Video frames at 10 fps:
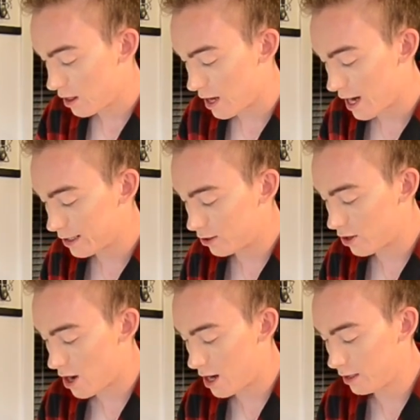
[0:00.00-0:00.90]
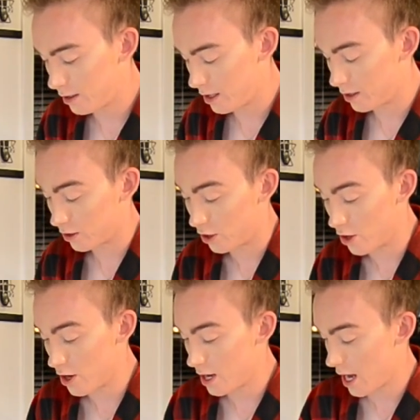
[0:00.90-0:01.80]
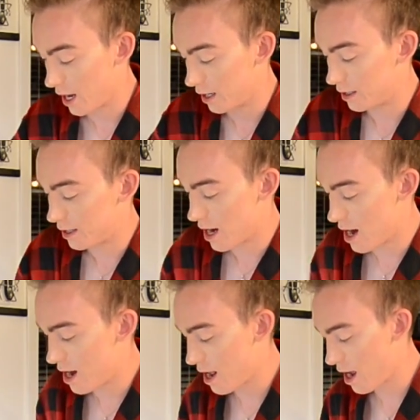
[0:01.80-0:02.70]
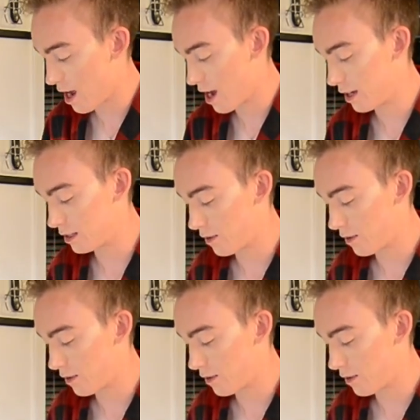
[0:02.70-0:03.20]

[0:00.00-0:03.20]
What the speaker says: That sauce is good and done and